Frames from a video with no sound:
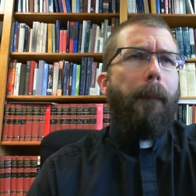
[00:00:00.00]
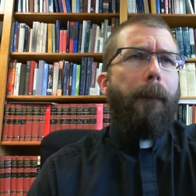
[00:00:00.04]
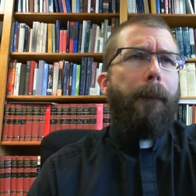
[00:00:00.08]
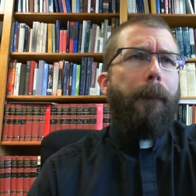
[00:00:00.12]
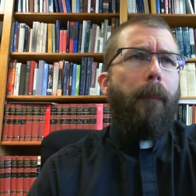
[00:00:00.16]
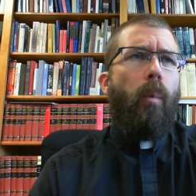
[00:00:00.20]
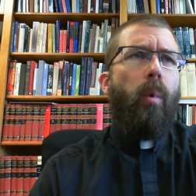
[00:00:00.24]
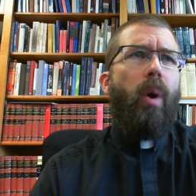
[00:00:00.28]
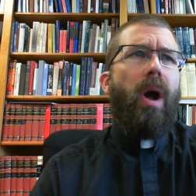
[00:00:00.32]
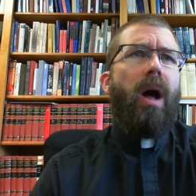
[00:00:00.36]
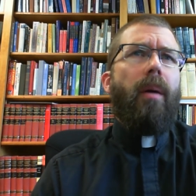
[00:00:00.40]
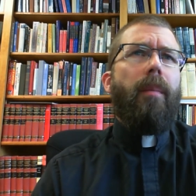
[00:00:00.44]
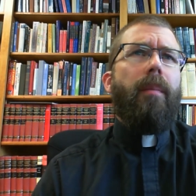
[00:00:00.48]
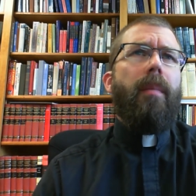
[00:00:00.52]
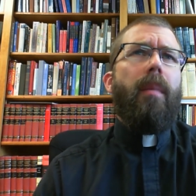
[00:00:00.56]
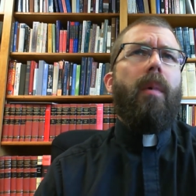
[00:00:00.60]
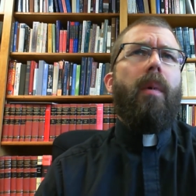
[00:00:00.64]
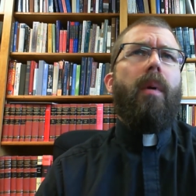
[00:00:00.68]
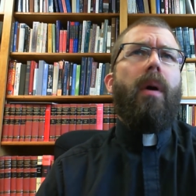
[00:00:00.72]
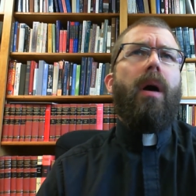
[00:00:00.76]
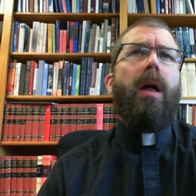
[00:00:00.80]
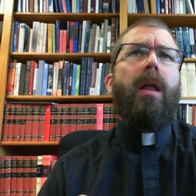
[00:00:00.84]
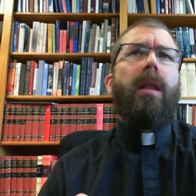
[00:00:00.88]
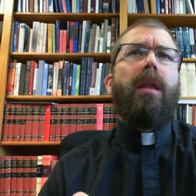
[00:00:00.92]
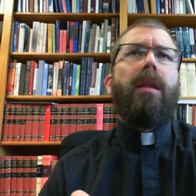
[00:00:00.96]
Well,
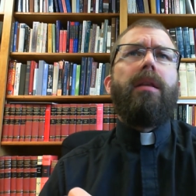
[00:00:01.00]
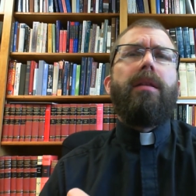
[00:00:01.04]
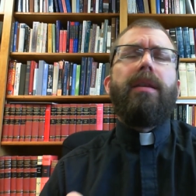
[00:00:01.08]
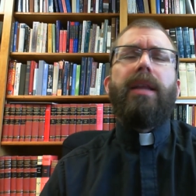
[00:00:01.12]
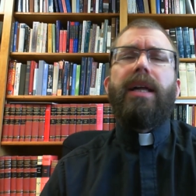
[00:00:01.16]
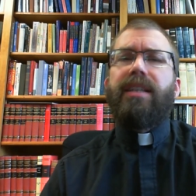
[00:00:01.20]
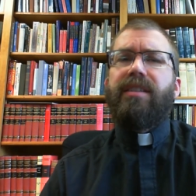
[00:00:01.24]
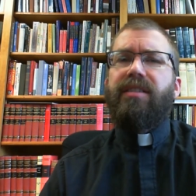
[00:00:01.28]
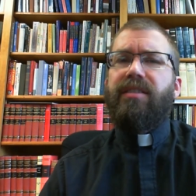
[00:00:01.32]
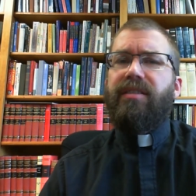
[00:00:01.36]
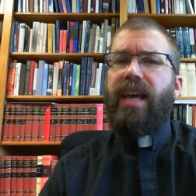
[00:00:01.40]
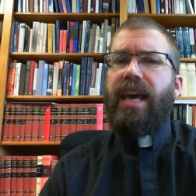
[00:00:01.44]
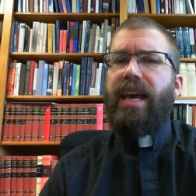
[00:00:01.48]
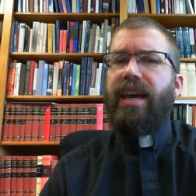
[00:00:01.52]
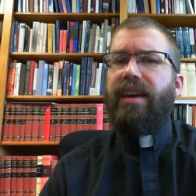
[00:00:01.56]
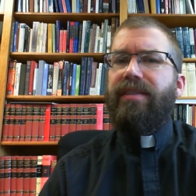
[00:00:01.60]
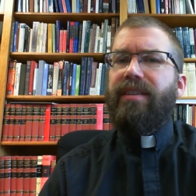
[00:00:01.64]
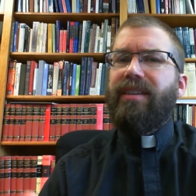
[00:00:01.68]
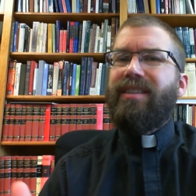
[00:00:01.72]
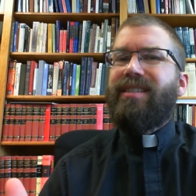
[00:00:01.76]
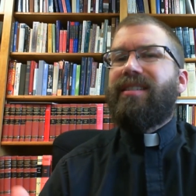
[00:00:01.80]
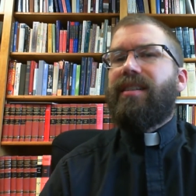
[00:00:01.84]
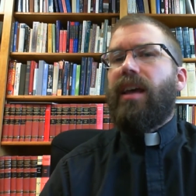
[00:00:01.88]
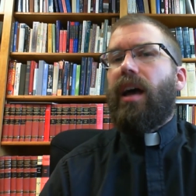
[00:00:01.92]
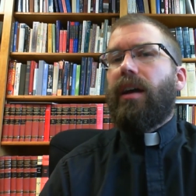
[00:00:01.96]
let's take the
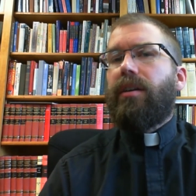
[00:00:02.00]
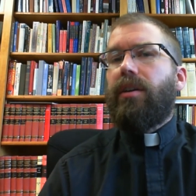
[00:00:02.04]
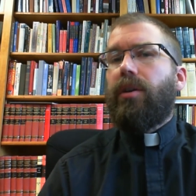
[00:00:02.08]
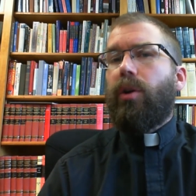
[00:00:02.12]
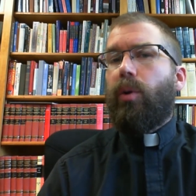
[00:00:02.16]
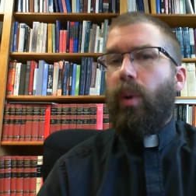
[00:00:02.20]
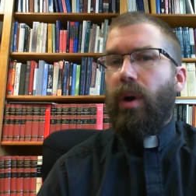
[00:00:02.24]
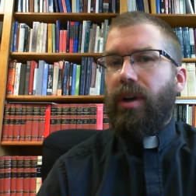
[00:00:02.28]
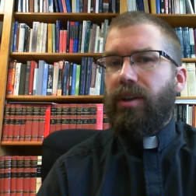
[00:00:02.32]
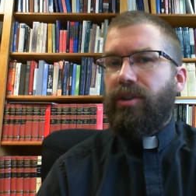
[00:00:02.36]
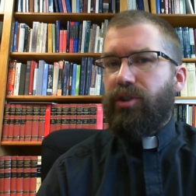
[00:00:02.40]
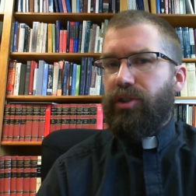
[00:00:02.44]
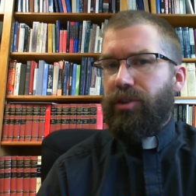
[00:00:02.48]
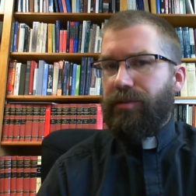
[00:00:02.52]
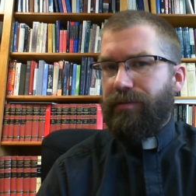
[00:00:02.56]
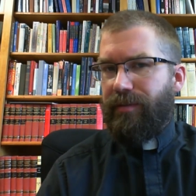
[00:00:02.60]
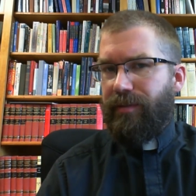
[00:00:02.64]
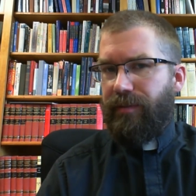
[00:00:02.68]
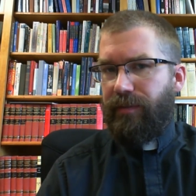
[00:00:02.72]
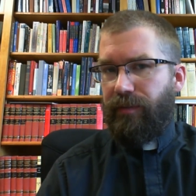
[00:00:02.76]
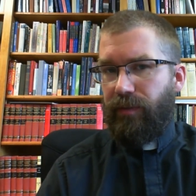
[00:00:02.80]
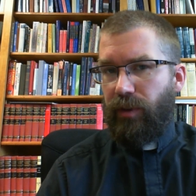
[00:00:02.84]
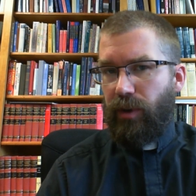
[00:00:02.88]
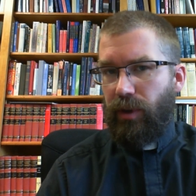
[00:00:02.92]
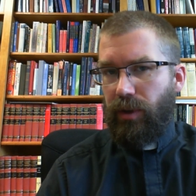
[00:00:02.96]
second question
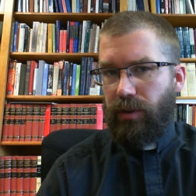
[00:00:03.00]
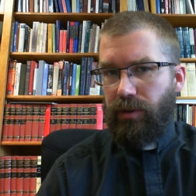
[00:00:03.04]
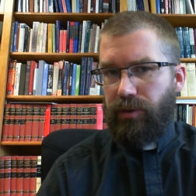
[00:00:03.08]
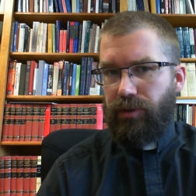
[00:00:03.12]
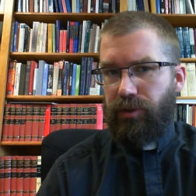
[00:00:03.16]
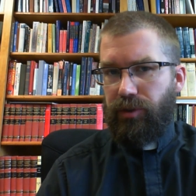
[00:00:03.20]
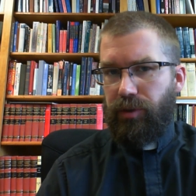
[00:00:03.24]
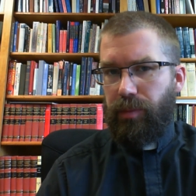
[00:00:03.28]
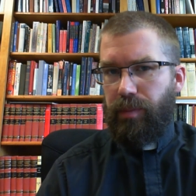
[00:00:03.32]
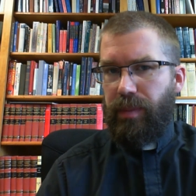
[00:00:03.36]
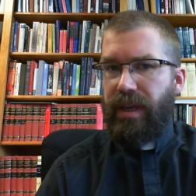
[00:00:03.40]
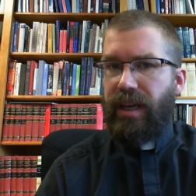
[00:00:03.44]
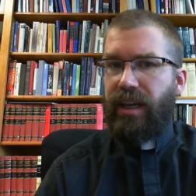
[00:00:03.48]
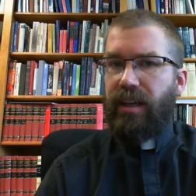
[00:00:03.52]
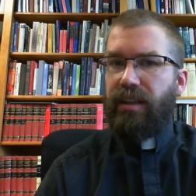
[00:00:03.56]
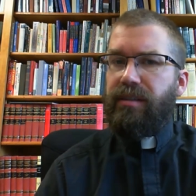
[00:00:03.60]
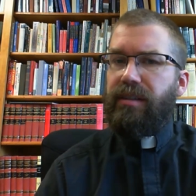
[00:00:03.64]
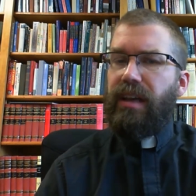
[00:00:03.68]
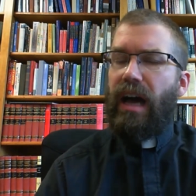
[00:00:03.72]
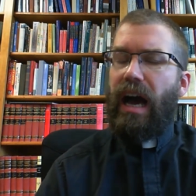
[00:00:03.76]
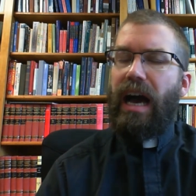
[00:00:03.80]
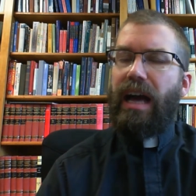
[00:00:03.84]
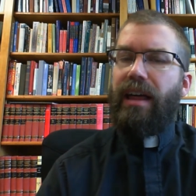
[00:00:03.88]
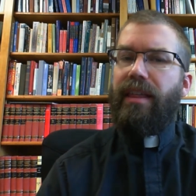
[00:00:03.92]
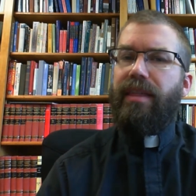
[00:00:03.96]
first, because
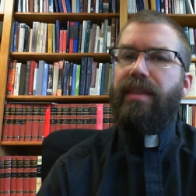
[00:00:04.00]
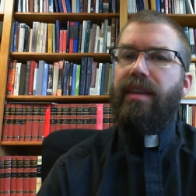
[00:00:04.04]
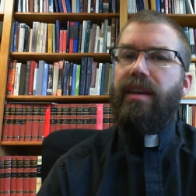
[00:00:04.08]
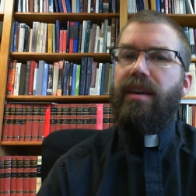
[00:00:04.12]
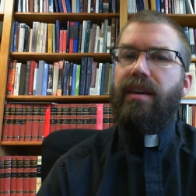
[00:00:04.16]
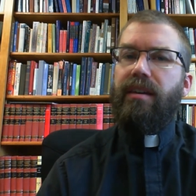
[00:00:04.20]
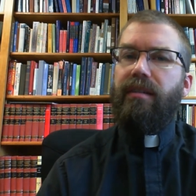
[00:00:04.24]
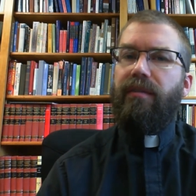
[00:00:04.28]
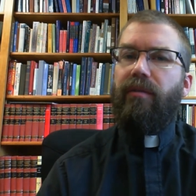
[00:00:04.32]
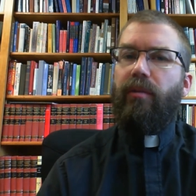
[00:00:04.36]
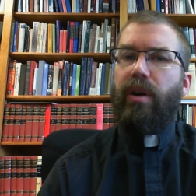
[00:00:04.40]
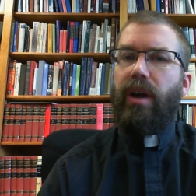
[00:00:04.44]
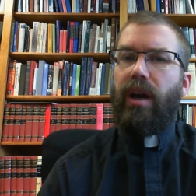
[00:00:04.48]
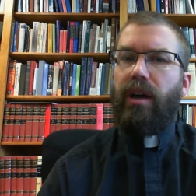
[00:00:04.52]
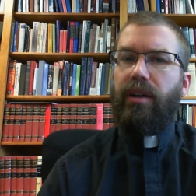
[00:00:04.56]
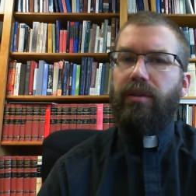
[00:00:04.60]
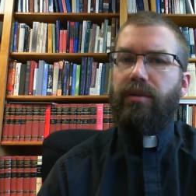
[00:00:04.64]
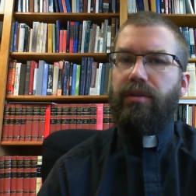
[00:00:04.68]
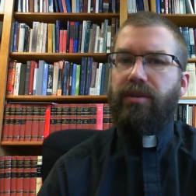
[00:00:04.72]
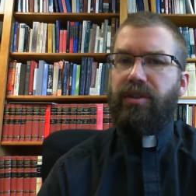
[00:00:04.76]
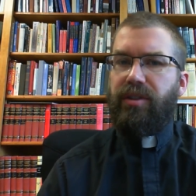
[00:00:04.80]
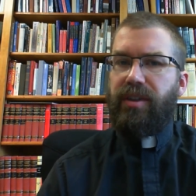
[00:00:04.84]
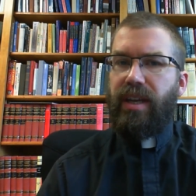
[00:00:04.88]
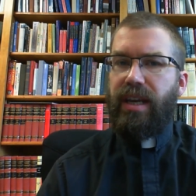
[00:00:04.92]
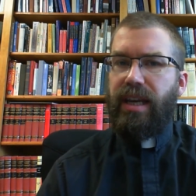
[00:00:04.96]
I think if we
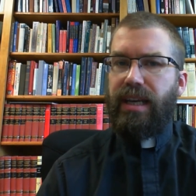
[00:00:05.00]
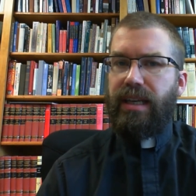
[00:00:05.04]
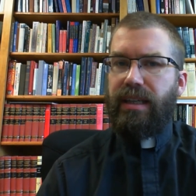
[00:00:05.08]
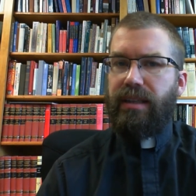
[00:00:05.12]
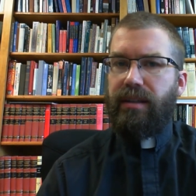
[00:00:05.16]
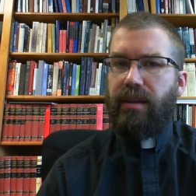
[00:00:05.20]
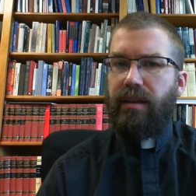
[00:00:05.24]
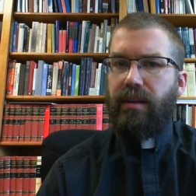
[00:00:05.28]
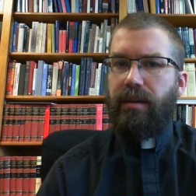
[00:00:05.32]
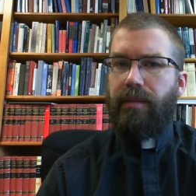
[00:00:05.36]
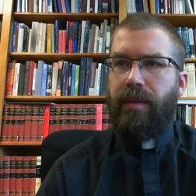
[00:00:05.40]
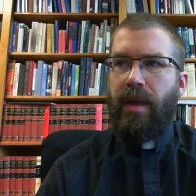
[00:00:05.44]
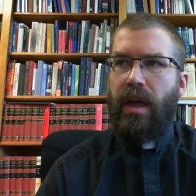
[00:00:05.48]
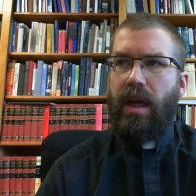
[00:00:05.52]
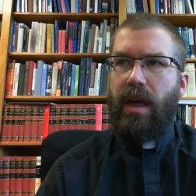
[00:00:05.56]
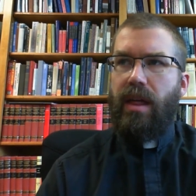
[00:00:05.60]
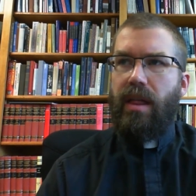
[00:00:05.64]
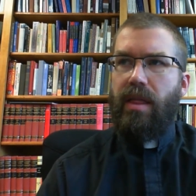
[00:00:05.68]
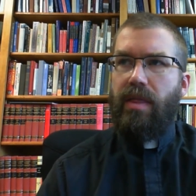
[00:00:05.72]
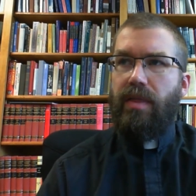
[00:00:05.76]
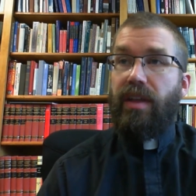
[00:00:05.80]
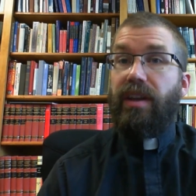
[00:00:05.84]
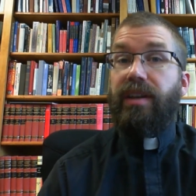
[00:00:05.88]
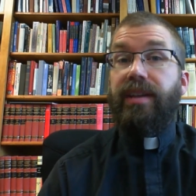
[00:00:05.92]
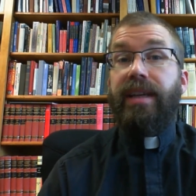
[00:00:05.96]
understand
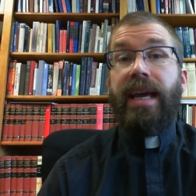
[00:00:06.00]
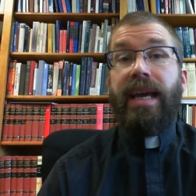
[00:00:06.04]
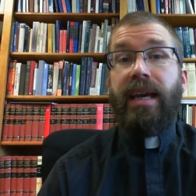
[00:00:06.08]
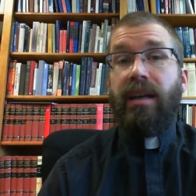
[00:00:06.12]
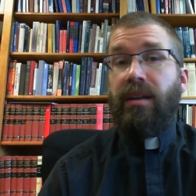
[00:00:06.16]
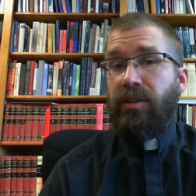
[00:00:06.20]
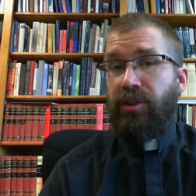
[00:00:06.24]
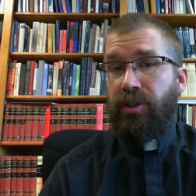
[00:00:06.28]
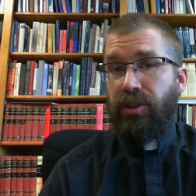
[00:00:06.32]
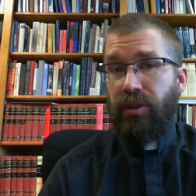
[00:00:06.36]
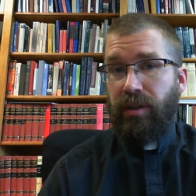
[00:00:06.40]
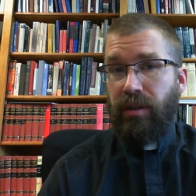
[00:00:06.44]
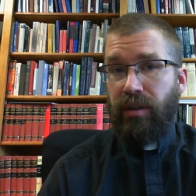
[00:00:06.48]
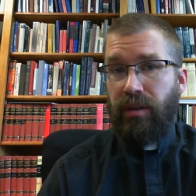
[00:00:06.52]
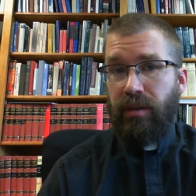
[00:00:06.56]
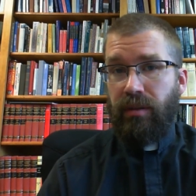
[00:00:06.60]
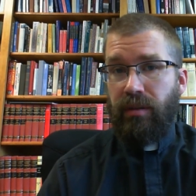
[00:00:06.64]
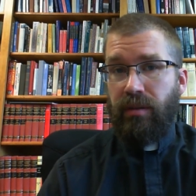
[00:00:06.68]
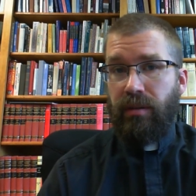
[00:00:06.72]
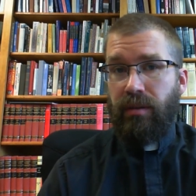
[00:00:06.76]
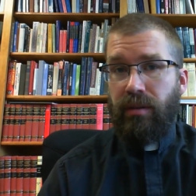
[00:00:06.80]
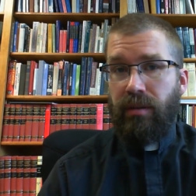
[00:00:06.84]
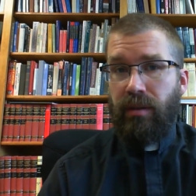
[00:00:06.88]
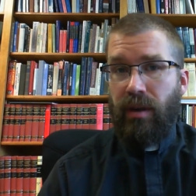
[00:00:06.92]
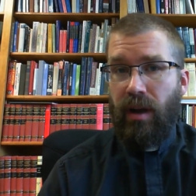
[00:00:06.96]
the nature
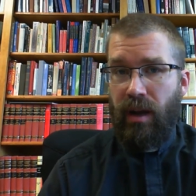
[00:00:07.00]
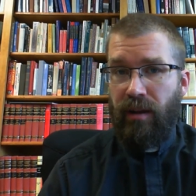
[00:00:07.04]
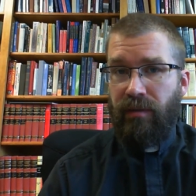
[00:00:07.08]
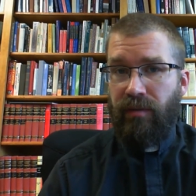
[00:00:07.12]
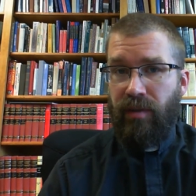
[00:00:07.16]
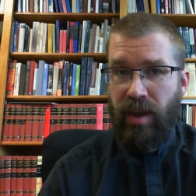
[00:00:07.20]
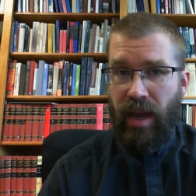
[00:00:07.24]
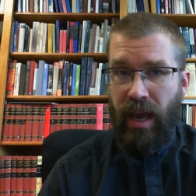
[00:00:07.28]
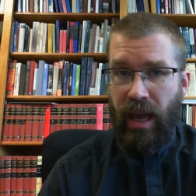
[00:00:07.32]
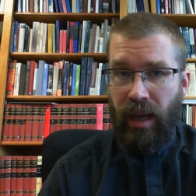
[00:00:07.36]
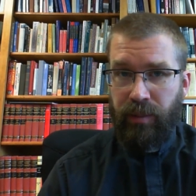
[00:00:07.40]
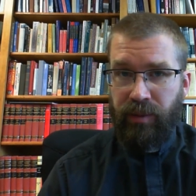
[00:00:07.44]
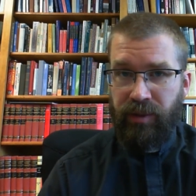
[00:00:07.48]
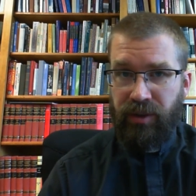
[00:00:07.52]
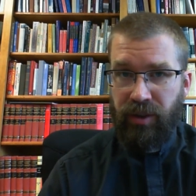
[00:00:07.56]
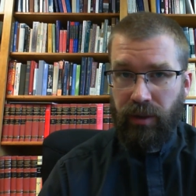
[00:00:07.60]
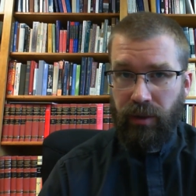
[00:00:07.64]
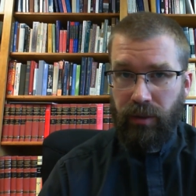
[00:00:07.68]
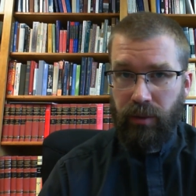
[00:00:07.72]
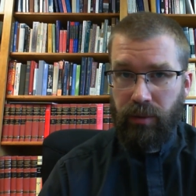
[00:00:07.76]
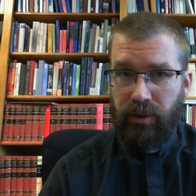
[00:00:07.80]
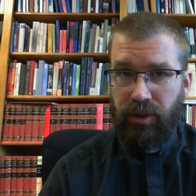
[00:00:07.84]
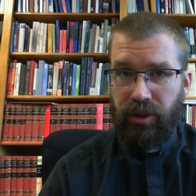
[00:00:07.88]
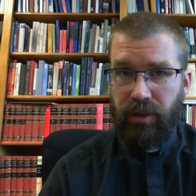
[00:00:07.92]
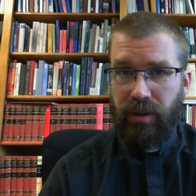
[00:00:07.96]
of the
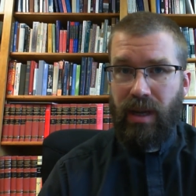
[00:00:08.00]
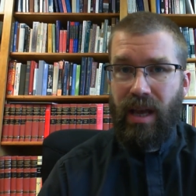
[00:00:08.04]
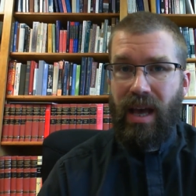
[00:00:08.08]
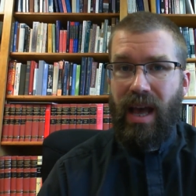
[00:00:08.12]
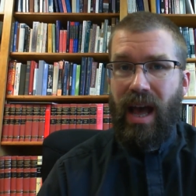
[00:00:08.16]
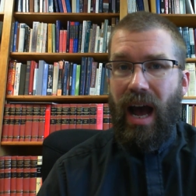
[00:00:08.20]
absolution,